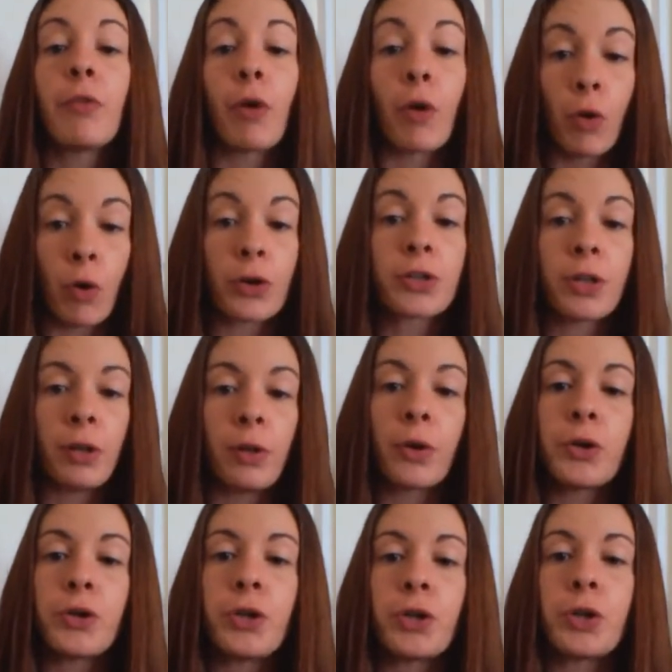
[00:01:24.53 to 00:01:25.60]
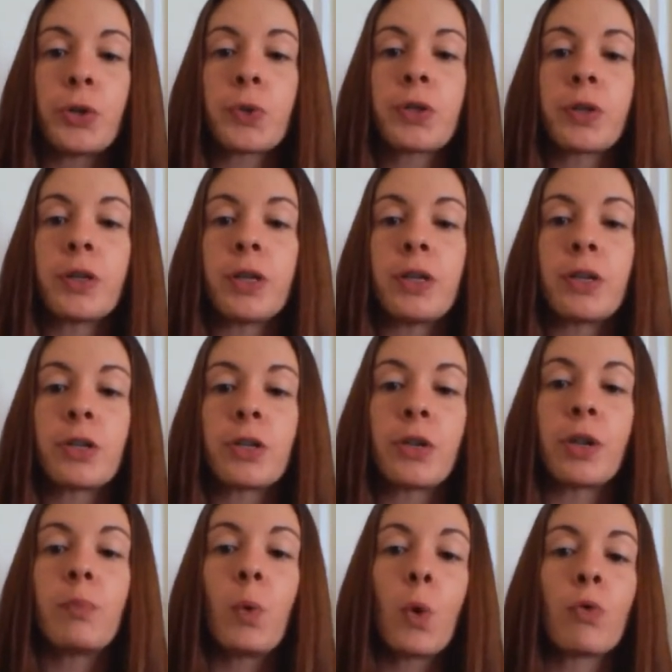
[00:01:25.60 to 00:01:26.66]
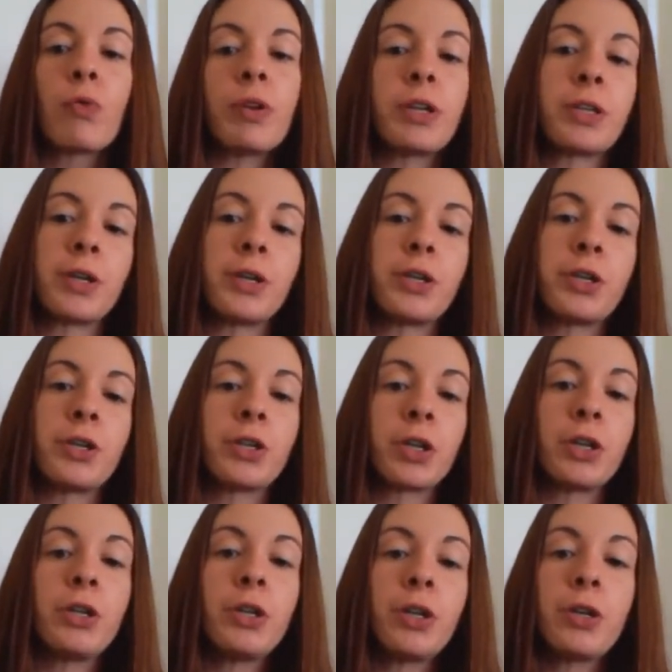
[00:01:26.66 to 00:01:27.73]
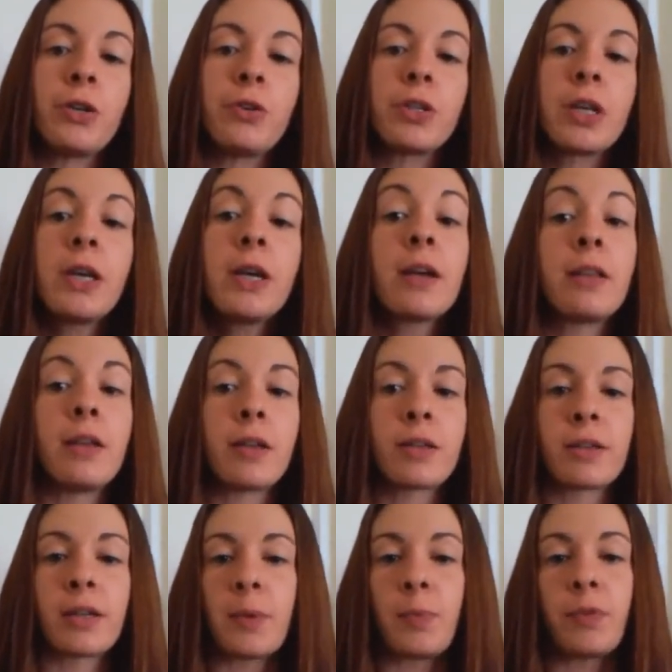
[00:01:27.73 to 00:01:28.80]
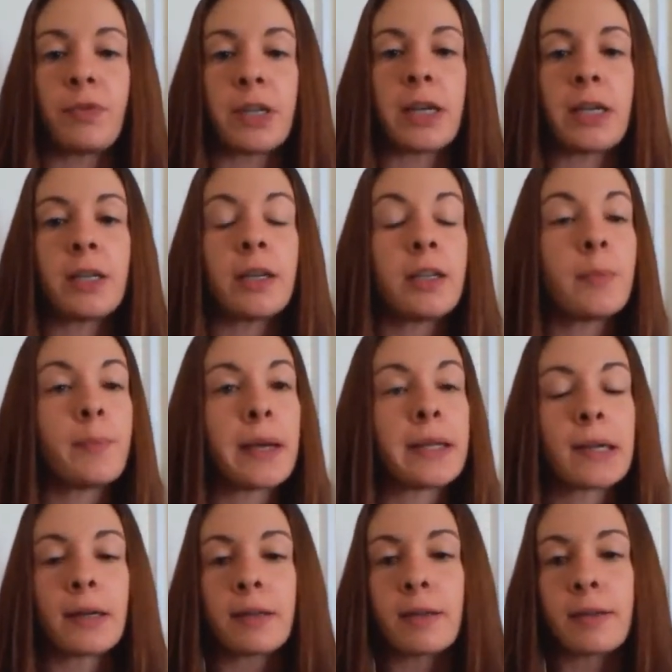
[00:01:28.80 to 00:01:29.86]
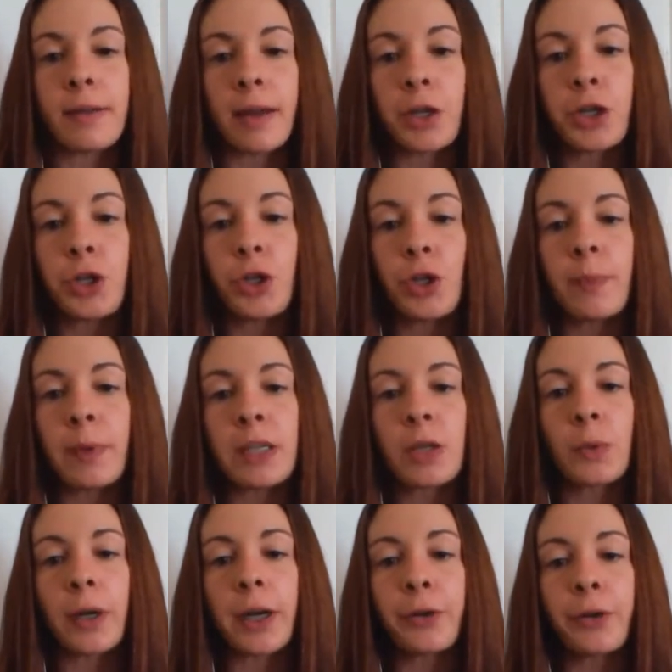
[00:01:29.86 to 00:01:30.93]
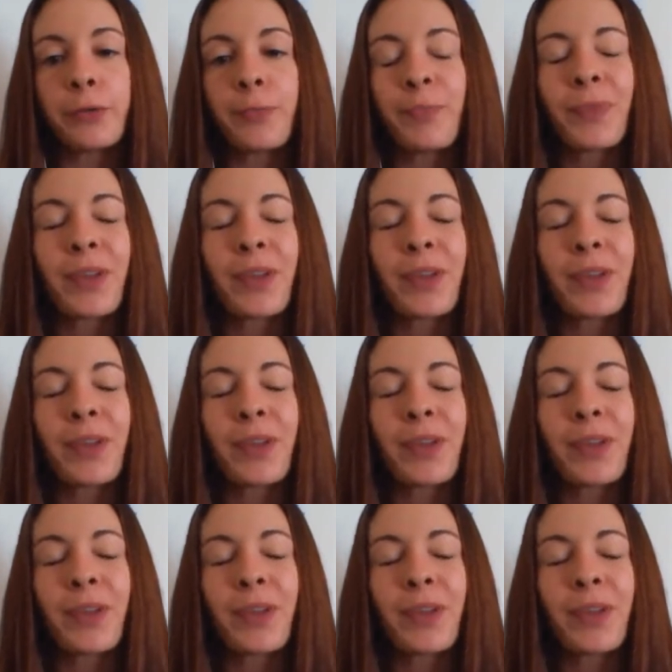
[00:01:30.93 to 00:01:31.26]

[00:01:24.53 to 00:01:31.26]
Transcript: across the longitudinal studies so that more researchers can use this type of data to better understand student mental health.